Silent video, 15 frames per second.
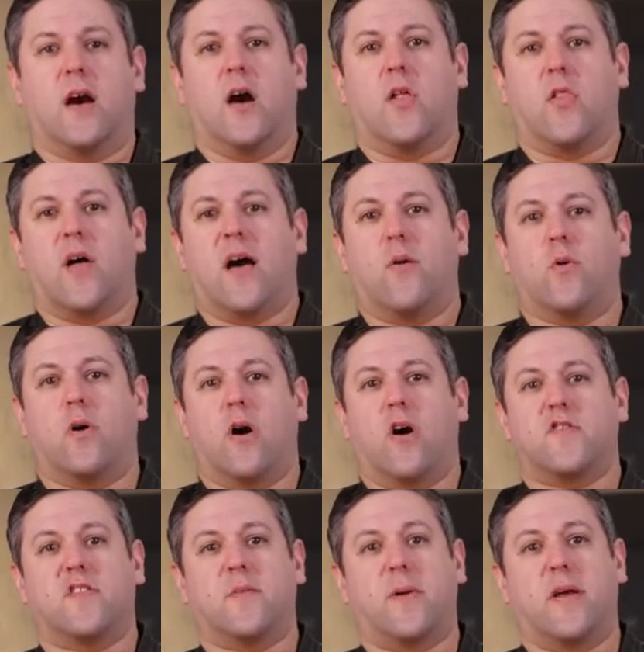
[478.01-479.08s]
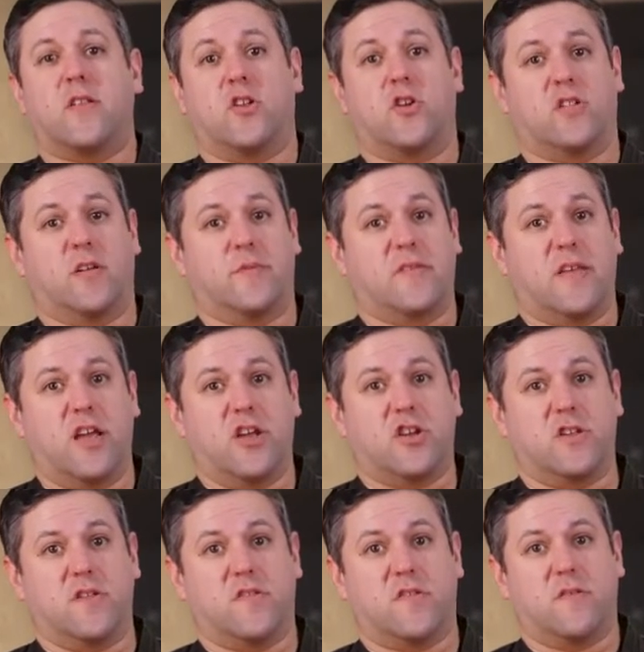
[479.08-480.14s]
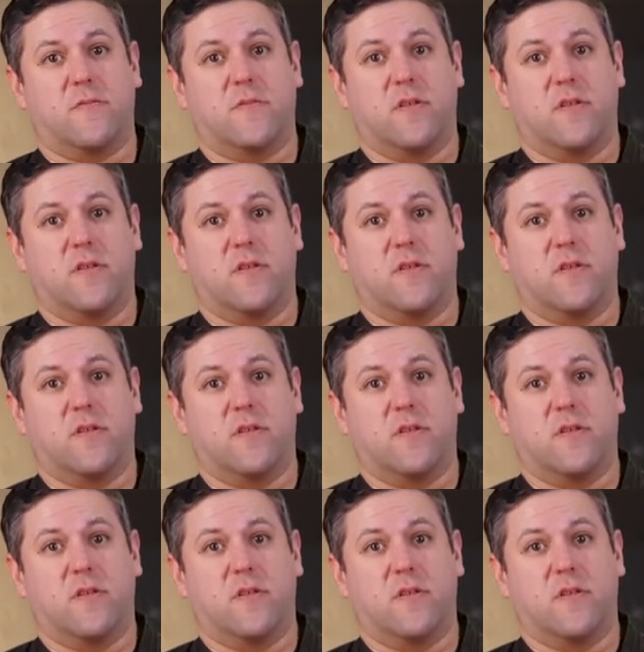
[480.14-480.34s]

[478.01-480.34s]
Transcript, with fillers: A lot will also depend on your limitations.